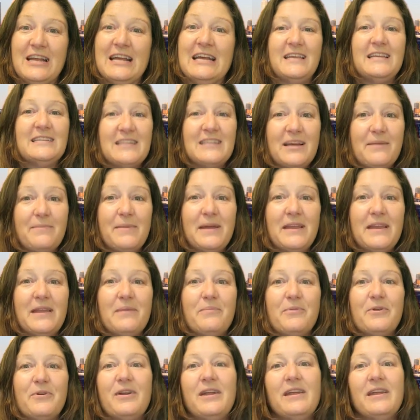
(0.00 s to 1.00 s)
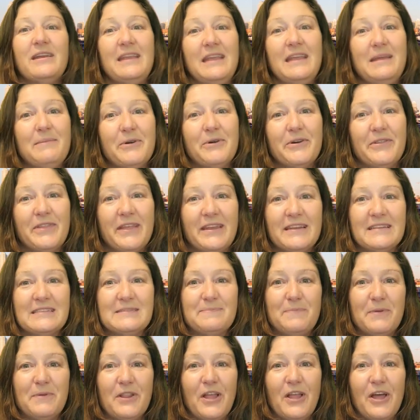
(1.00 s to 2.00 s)
Take down my number and email that is
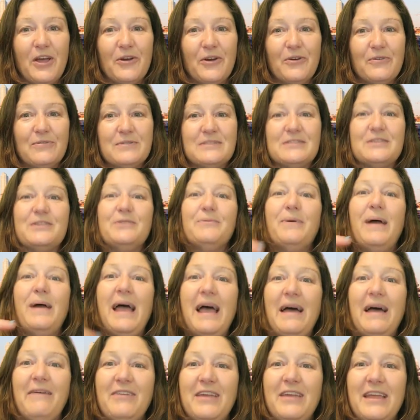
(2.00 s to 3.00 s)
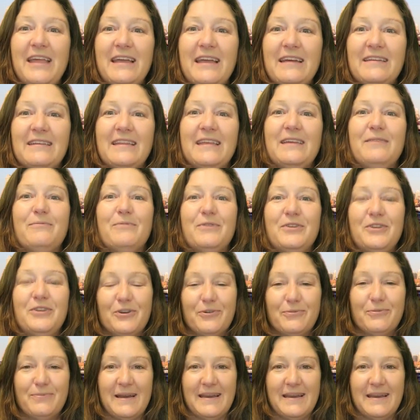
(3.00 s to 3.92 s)
below so you have it handy when you're